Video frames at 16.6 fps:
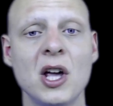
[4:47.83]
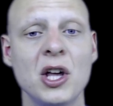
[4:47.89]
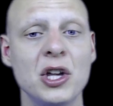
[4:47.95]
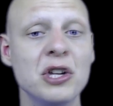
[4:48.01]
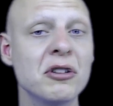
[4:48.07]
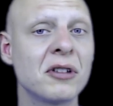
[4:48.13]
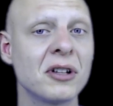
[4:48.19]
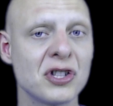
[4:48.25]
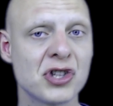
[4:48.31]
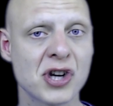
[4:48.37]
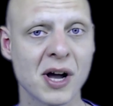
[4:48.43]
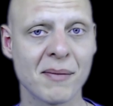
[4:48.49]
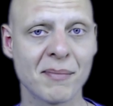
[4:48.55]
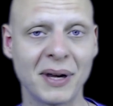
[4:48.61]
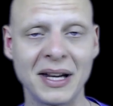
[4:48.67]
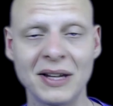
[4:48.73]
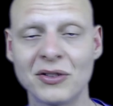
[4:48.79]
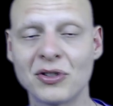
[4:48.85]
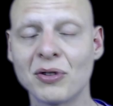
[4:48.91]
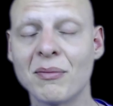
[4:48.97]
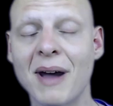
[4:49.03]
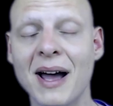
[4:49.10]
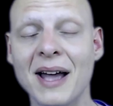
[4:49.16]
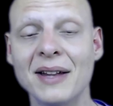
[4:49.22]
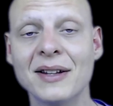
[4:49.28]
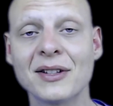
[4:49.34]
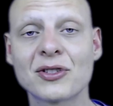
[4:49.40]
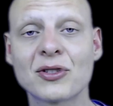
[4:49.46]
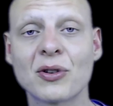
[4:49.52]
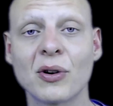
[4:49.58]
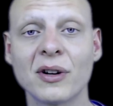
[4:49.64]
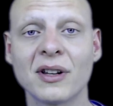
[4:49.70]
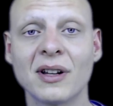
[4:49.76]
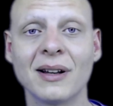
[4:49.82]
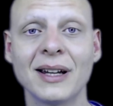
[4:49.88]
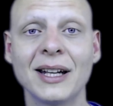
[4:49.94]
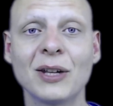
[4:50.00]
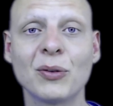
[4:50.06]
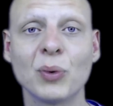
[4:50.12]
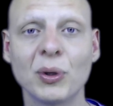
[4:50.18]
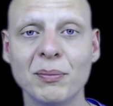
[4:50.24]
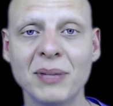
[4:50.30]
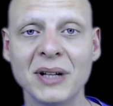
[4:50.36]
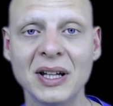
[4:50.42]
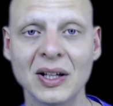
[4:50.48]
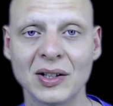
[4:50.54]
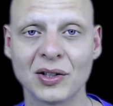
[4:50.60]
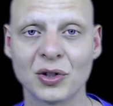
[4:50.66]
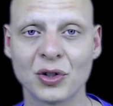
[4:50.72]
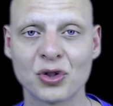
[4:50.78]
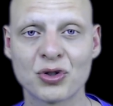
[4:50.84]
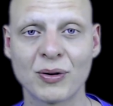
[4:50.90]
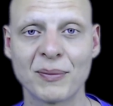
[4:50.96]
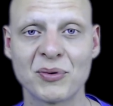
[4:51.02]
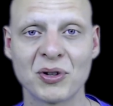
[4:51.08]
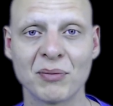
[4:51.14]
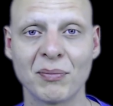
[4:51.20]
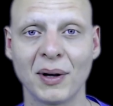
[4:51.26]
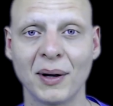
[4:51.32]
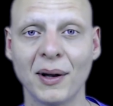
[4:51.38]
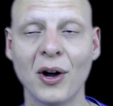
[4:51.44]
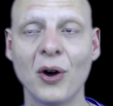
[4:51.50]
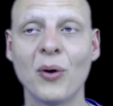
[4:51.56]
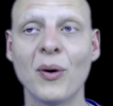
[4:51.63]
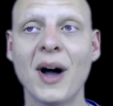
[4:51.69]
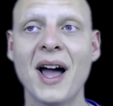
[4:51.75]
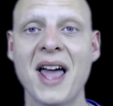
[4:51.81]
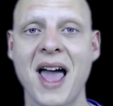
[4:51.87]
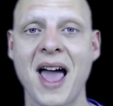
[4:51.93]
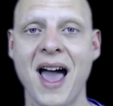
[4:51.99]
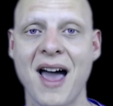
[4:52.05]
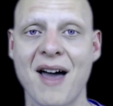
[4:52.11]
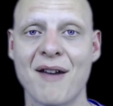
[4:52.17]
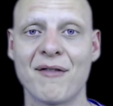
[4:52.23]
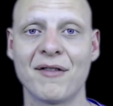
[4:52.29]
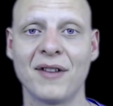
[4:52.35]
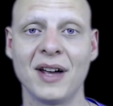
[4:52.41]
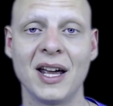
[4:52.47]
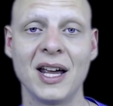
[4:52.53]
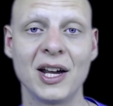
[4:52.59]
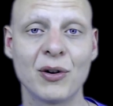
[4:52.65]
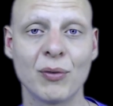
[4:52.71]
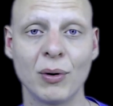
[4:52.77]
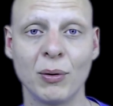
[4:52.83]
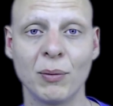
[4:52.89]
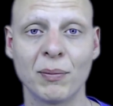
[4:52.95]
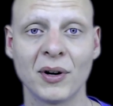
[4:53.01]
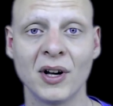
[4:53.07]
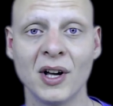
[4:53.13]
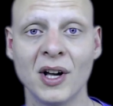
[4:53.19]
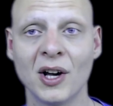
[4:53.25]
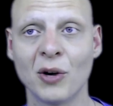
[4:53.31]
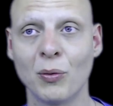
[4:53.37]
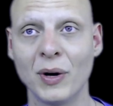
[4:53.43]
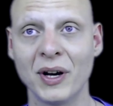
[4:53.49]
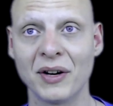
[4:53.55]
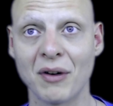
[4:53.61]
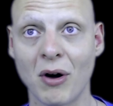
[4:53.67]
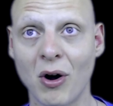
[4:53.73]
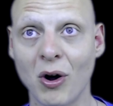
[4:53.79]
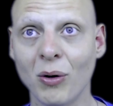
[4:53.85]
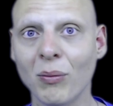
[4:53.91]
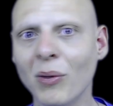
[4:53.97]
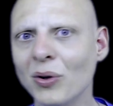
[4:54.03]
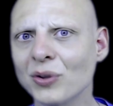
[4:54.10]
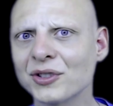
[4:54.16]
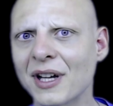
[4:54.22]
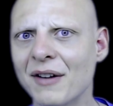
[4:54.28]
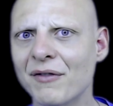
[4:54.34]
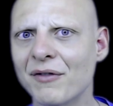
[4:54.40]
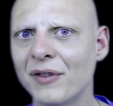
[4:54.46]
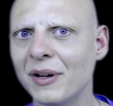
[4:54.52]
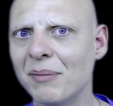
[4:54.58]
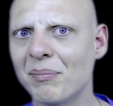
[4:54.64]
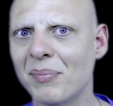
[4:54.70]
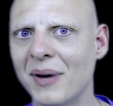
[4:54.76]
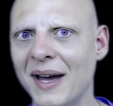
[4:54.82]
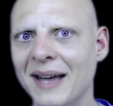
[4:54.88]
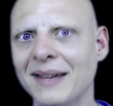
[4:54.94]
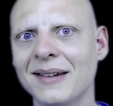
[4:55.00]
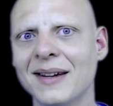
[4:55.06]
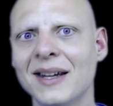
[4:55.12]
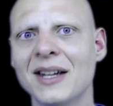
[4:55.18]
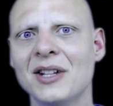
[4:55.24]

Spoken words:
You can jump into my Discord. The link will be in the description below. I have a group with almost every pet.